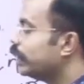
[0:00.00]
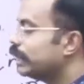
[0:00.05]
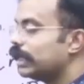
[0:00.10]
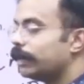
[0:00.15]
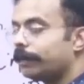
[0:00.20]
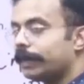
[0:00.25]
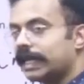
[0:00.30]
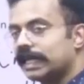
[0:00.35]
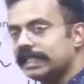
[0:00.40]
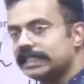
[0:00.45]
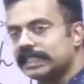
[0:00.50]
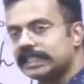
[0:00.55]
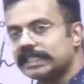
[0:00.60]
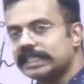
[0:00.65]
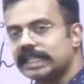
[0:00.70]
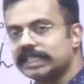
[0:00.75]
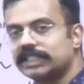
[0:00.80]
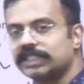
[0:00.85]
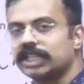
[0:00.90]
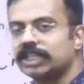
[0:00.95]
when the price
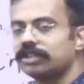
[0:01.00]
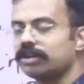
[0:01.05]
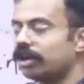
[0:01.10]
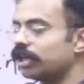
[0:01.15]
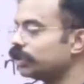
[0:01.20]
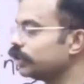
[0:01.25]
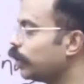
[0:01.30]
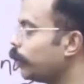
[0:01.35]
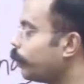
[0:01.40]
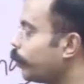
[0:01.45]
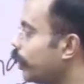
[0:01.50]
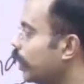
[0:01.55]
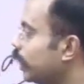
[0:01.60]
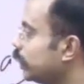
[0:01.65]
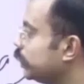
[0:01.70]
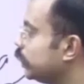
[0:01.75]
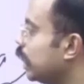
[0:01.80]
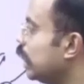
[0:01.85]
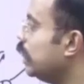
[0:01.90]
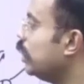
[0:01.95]
is less than cost of
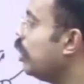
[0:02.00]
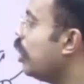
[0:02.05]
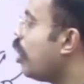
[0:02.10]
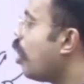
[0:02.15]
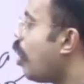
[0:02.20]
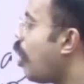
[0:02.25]
production,